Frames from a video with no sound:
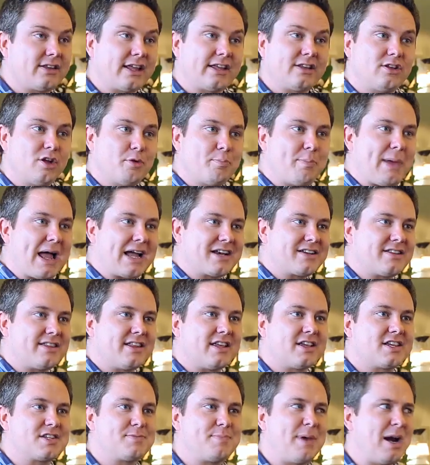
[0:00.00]
they look back to
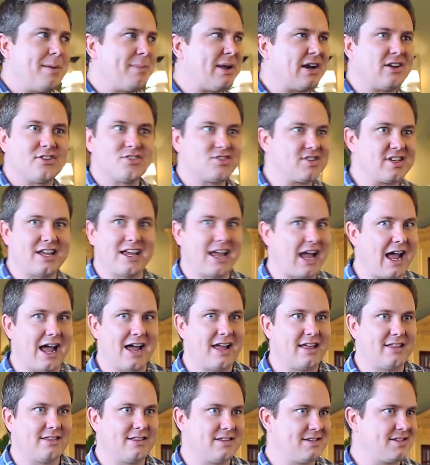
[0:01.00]
the experiment and say,
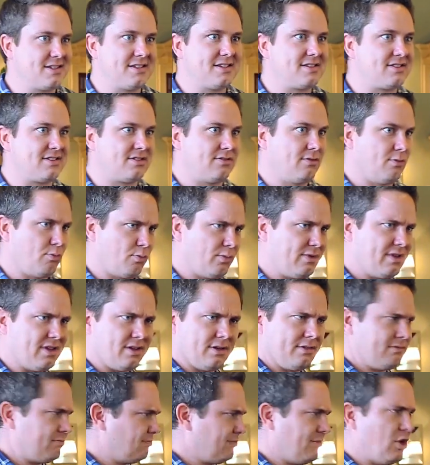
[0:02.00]

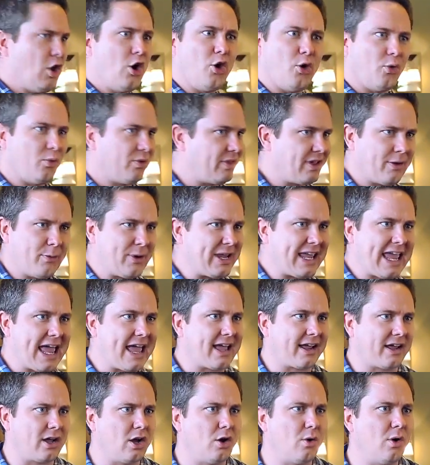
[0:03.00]
no, we
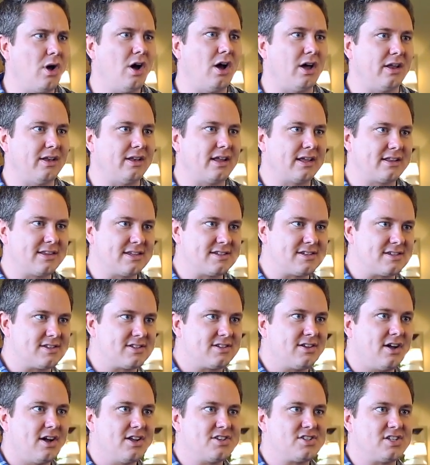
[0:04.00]
can't go on, like this
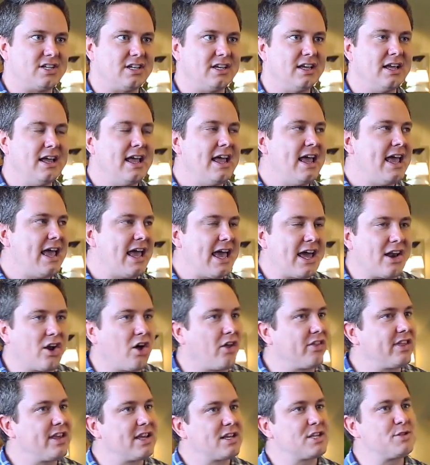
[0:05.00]
is dodgy. And
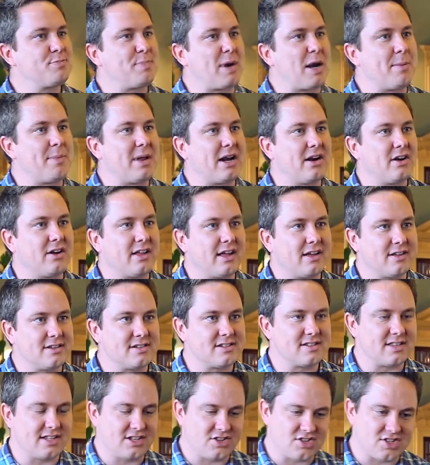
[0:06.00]
all the experimenter
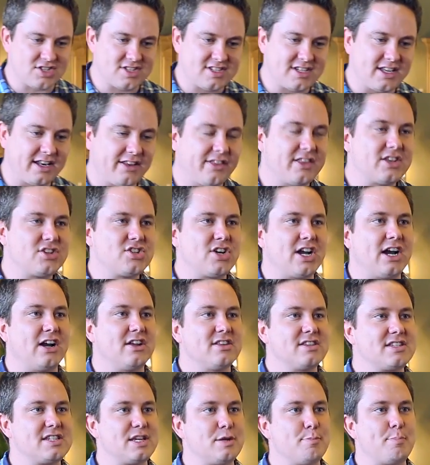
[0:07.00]
does, they just sit in the chair
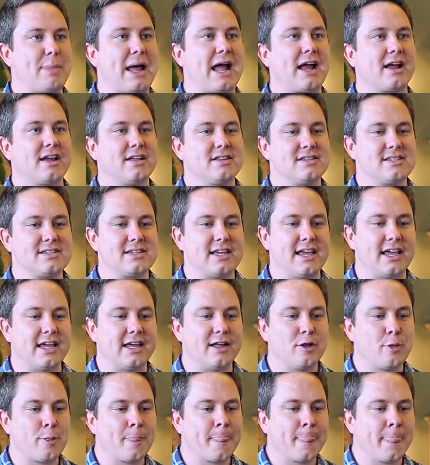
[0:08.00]
and sit back and
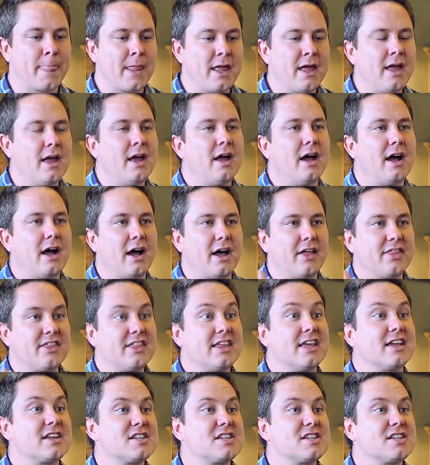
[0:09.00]
say, the